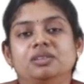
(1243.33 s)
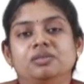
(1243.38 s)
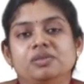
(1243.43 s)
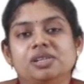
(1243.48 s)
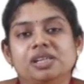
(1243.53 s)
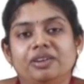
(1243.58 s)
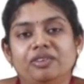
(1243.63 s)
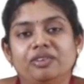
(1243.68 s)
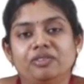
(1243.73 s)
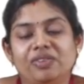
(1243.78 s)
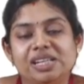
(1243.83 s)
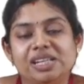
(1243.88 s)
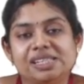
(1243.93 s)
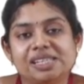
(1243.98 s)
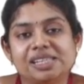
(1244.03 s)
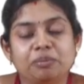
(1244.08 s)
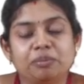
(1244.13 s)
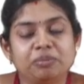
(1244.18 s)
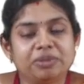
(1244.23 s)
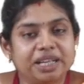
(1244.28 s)
when
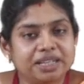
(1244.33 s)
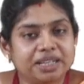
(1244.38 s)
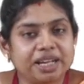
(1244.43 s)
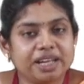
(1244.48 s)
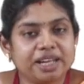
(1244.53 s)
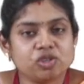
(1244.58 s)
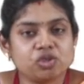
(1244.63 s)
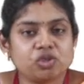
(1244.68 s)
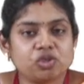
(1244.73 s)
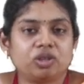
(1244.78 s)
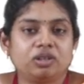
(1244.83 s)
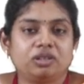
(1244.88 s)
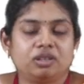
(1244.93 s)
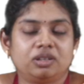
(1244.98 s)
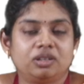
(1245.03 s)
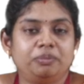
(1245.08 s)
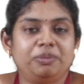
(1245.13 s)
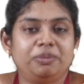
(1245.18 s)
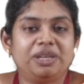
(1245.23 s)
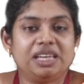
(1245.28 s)
some deadlines are
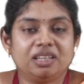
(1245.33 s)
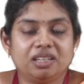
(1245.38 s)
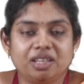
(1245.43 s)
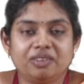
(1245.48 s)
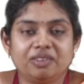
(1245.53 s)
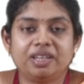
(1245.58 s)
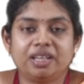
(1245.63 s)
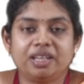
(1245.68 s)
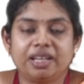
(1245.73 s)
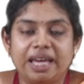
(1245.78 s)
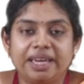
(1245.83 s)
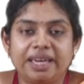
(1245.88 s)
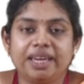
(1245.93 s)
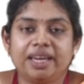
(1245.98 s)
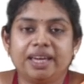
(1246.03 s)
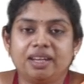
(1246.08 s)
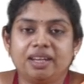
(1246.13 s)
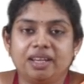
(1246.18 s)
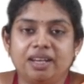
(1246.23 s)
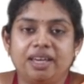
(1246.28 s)
being given again
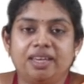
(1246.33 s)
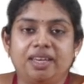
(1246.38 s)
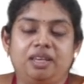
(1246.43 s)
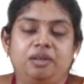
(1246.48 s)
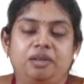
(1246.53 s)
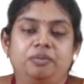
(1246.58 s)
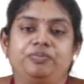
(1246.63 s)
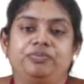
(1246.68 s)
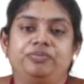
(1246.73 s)
and again,